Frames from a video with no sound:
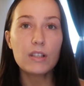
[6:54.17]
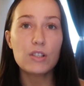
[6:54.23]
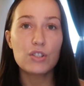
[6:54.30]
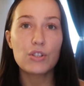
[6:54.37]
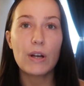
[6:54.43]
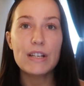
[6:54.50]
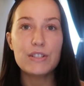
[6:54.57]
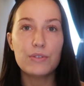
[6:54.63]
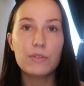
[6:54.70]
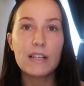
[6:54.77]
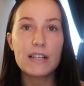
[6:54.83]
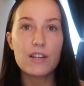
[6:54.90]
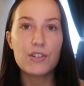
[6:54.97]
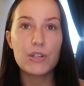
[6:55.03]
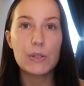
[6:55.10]
So I do
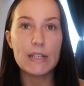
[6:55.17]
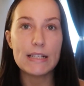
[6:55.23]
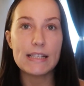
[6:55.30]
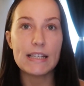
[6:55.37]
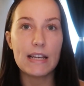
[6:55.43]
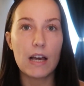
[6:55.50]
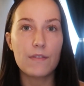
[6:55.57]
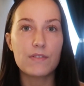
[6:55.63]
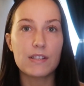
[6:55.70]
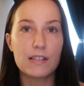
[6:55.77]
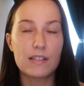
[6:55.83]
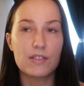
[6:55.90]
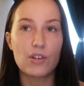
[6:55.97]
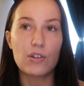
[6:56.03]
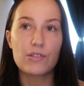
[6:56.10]
like to do ETFs.
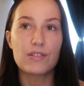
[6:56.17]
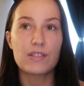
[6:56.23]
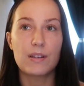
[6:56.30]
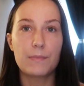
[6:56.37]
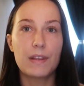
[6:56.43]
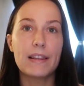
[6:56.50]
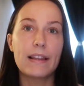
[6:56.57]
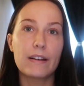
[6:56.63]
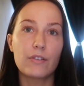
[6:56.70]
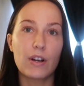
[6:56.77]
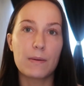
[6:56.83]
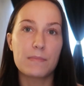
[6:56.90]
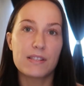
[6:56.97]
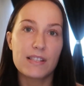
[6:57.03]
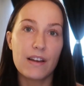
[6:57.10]
This is also something that
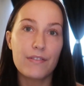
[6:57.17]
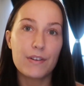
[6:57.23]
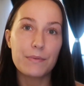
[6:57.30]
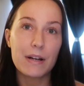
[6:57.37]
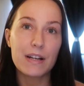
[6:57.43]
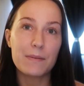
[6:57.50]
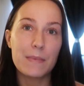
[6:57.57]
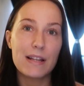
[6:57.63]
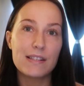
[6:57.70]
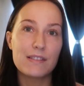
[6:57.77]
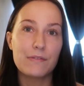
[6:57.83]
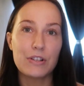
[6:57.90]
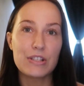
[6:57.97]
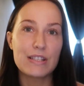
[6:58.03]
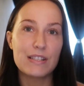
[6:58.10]
Graham Stephan recommends
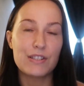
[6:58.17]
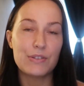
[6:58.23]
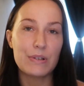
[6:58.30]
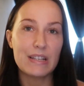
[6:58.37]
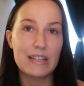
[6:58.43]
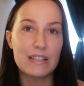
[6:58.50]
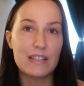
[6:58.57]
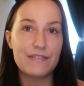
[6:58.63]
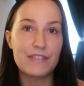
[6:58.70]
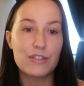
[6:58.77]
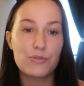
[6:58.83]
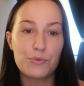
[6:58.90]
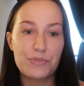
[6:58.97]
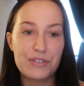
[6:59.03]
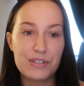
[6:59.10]
versus doing
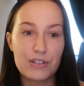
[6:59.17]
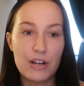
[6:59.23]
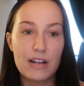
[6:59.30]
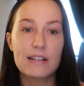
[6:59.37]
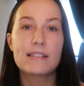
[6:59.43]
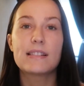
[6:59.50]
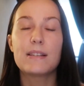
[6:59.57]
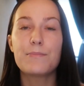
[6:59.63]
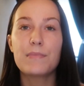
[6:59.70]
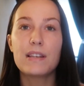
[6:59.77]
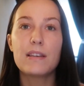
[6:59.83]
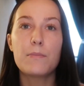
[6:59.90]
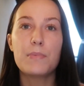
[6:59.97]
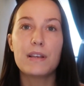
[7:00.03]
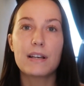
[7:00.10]
individual stocks,
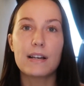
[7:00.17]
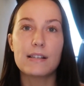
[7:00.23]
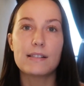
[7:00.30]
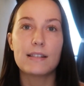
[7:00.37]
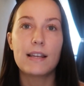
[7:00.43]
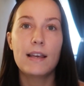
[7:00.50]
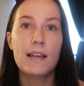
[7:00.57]
simply because